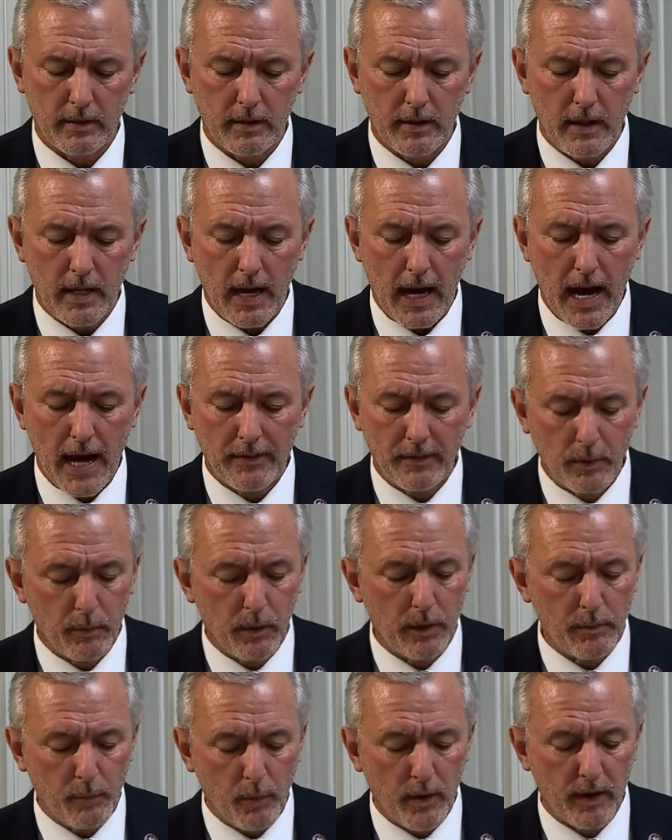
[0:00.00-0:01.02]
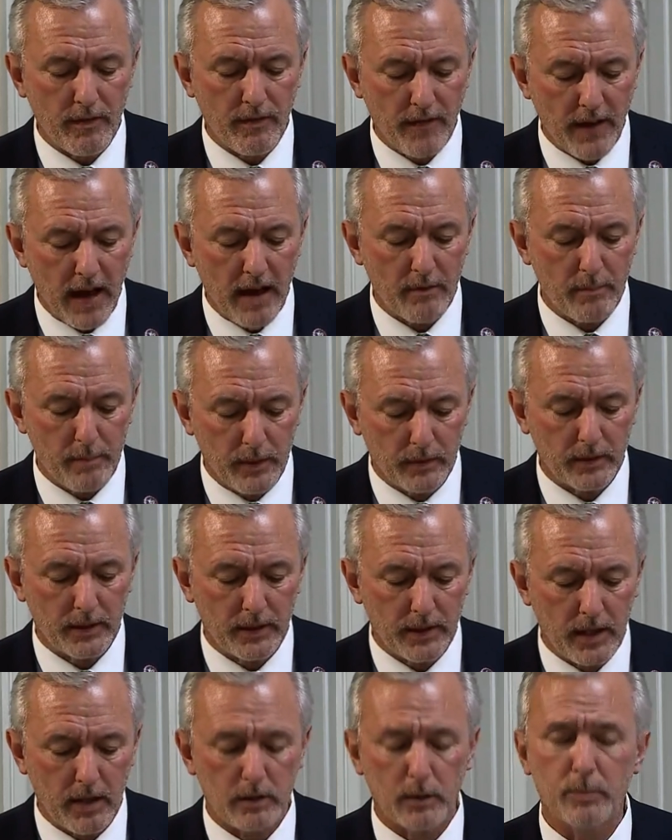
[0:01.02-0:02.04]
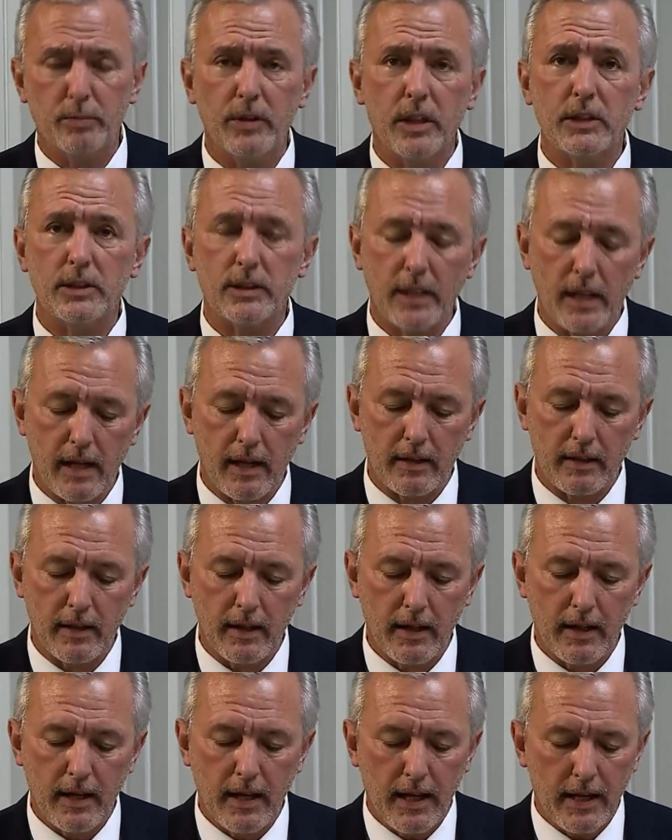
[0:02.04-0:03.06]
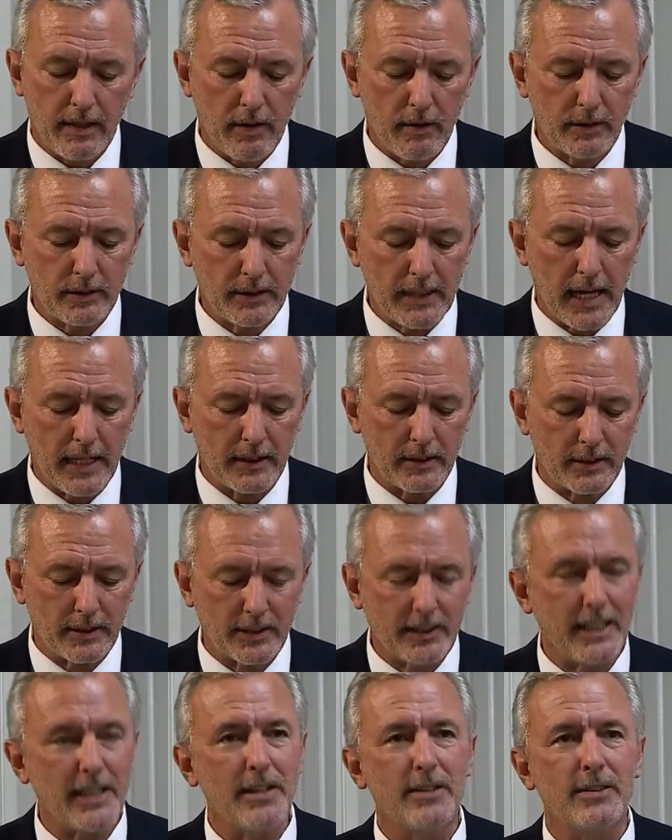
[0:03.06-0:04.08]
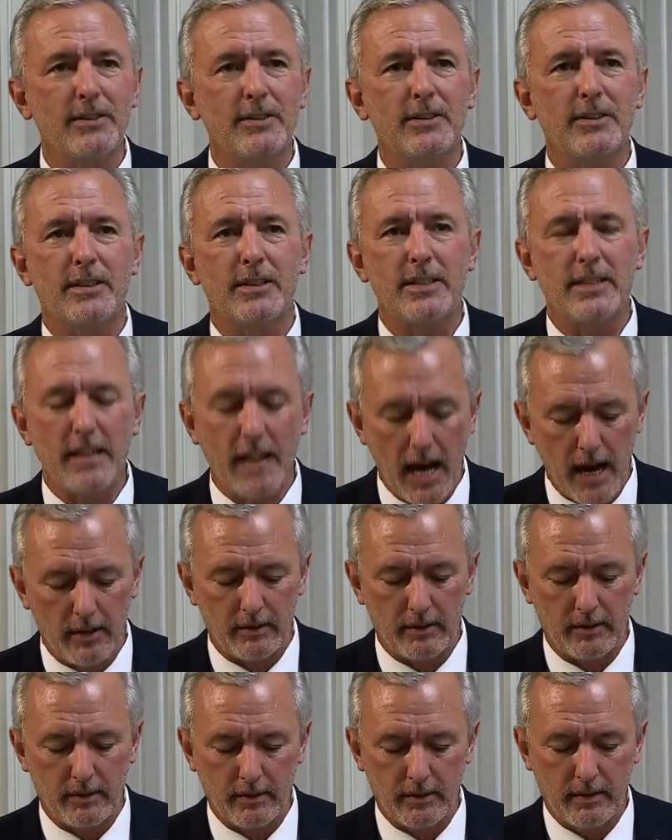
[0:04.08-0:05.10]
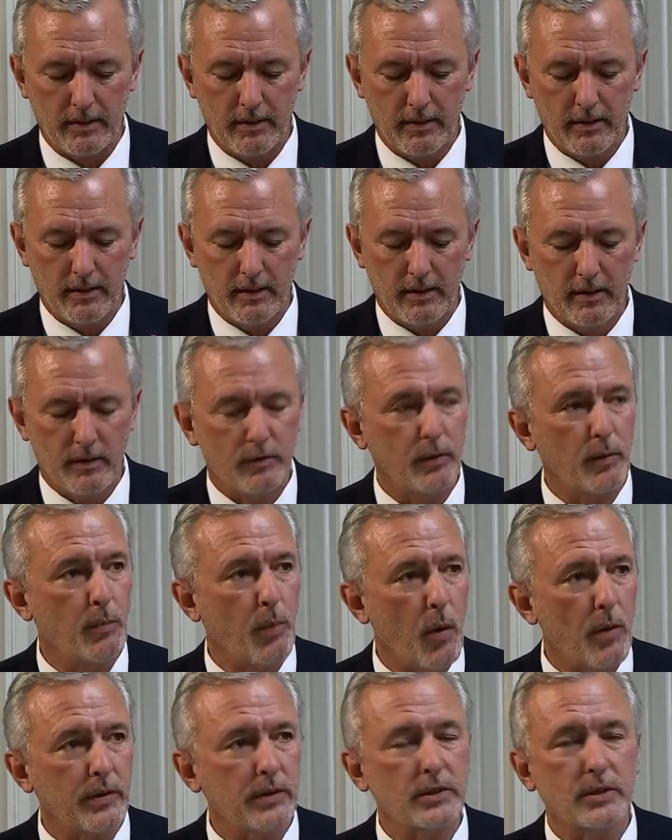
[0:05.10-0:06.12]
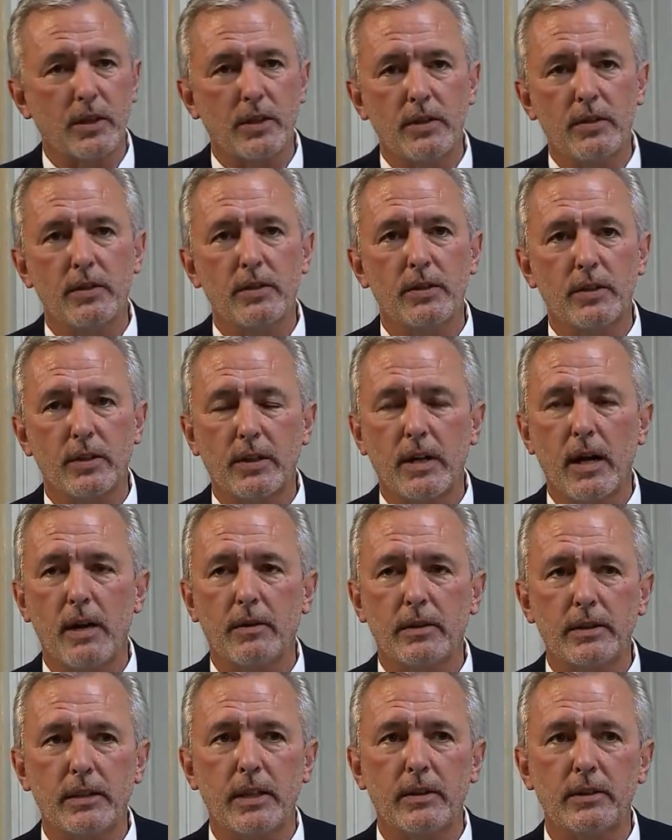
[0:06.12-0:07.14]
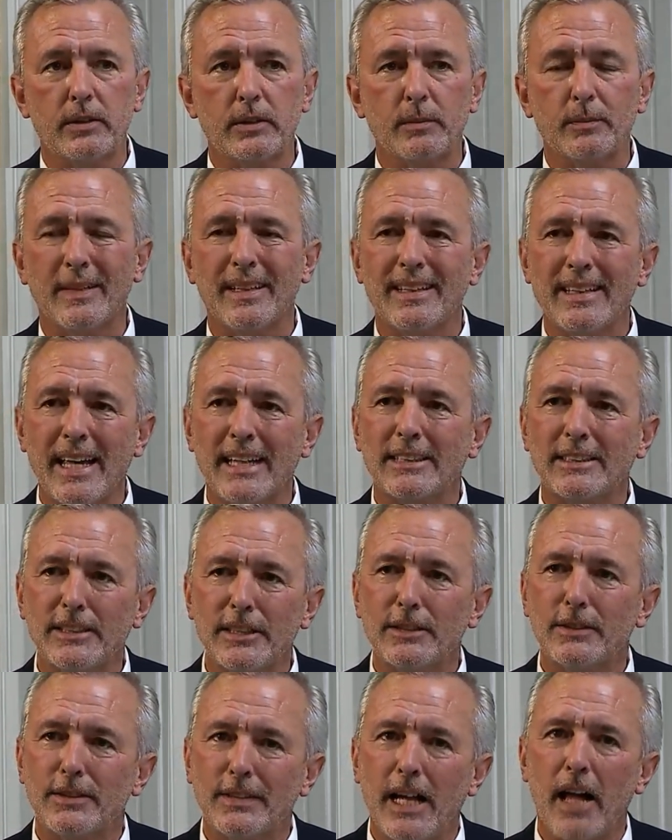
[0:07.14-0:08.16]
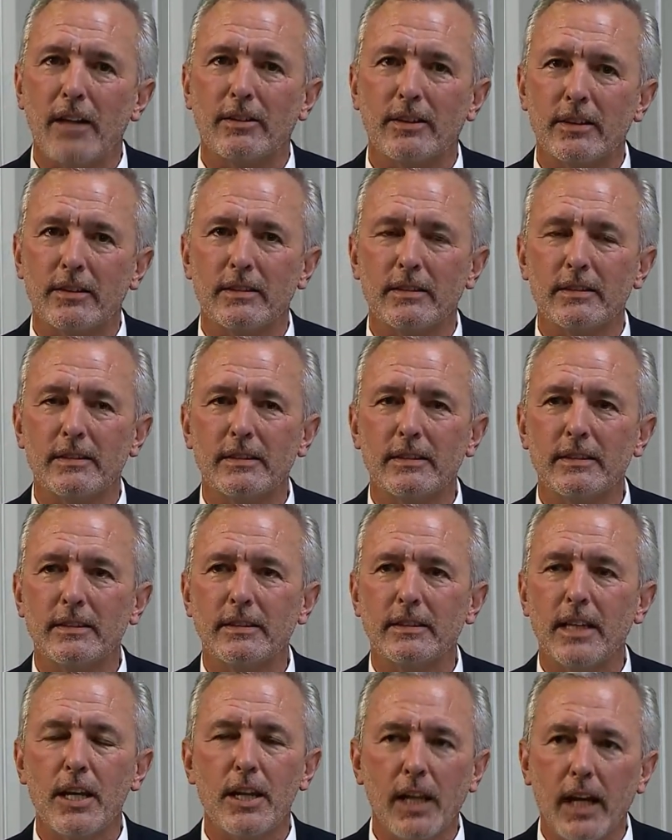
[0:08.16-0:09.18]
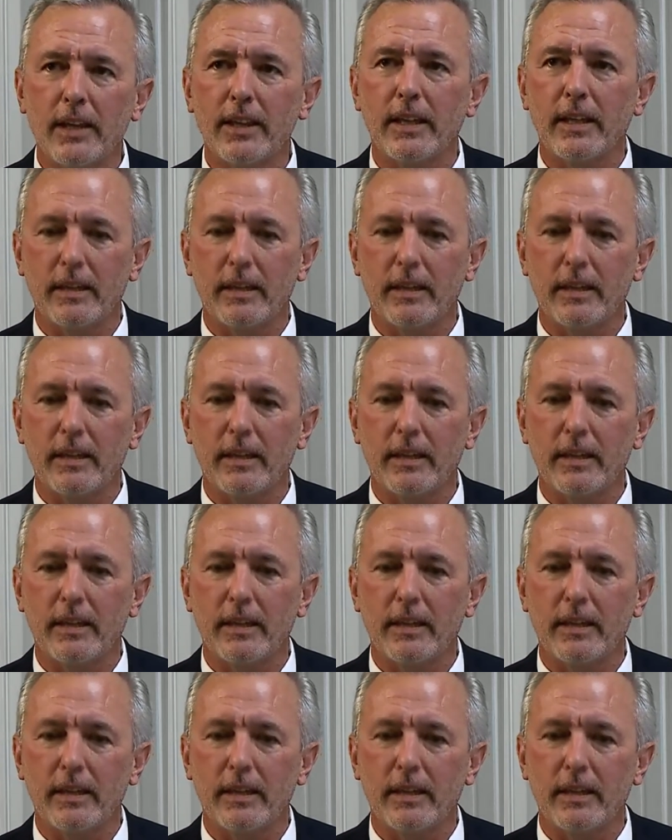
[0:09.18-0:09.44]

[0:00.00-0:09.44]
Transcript: Out of the $1.5 billion price tag, there is not a single dollar for border security or counterterrorism. Not a single dollar, nothing.